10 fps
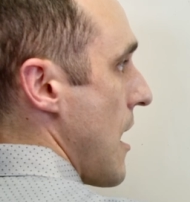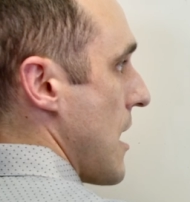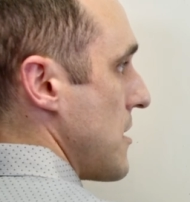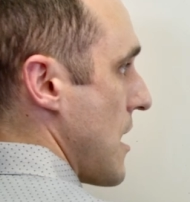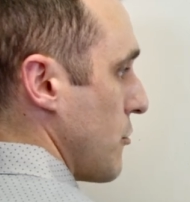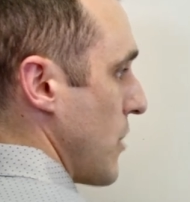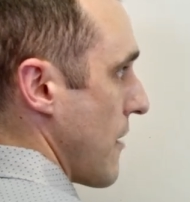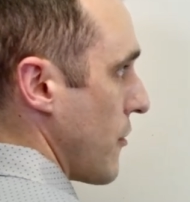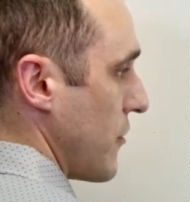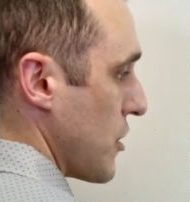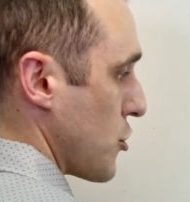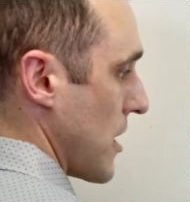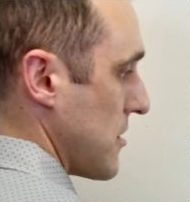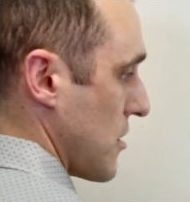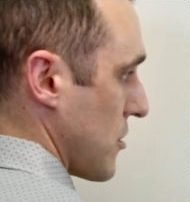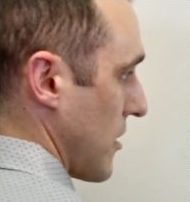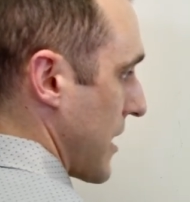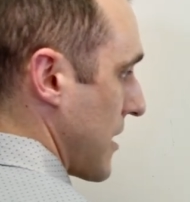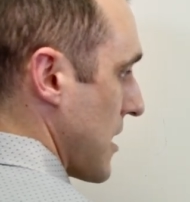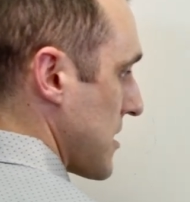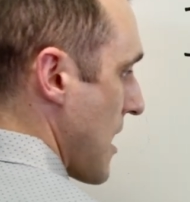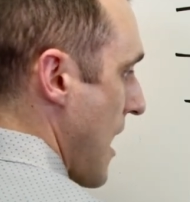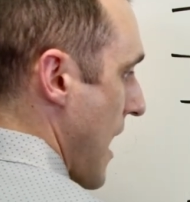and then we have a via transition like this.